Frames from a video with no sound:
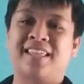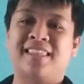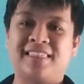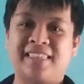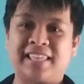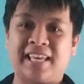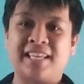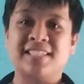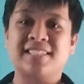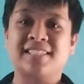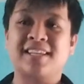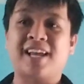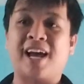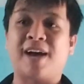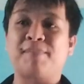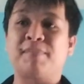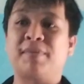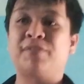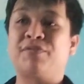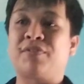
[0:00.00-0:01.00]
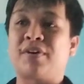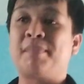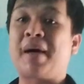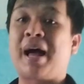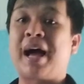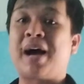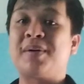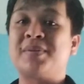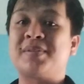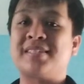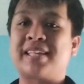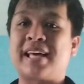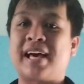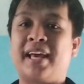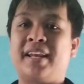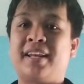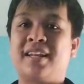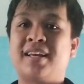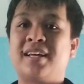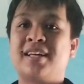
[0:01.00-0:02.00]
things coming from
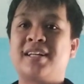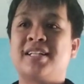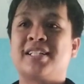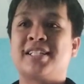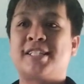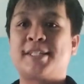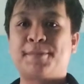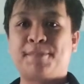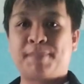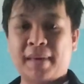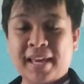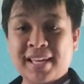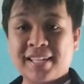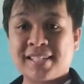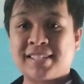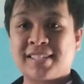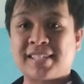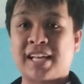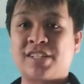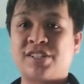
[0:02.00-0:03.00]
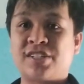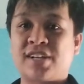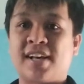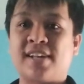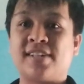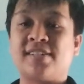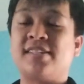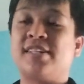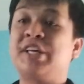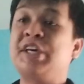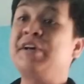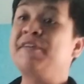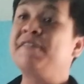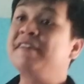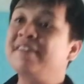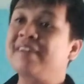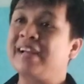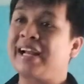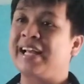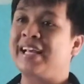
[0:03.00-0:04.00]
outside space, such as
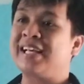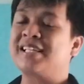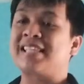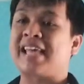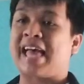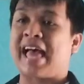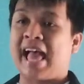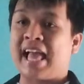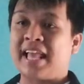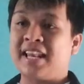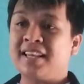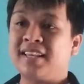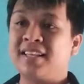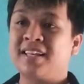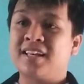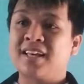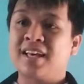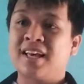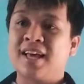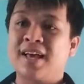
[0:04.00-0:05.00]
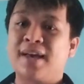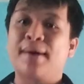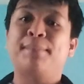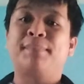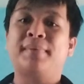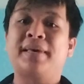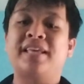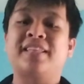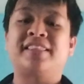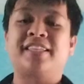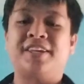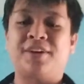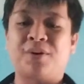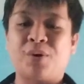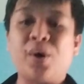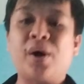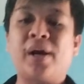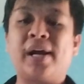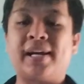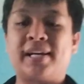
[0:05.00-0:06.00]
UV rays and
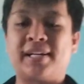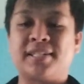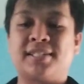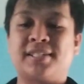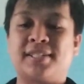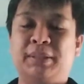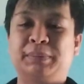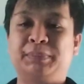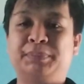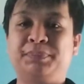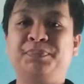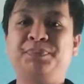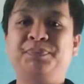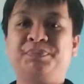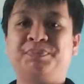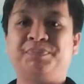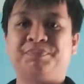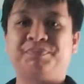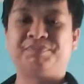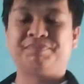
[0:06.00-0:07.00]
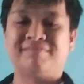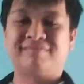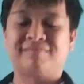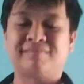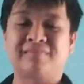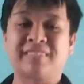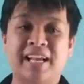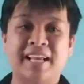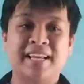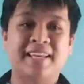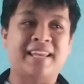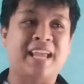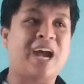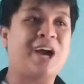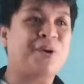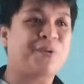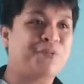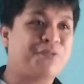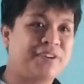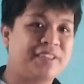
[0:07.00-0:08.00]
meteors.
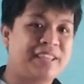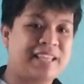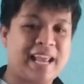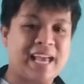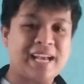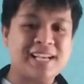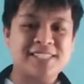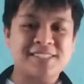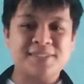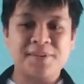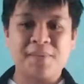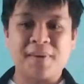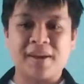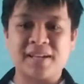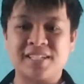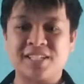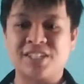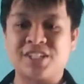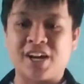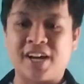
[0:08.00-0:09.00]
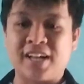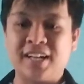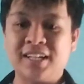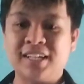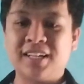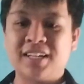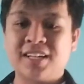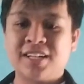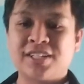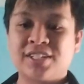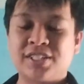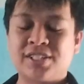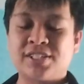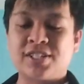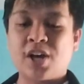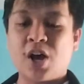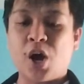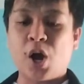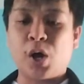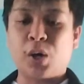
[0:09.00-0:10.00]
Now, for the next question,
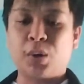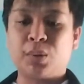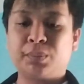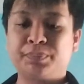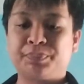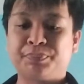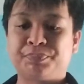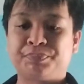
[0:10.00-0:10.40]
so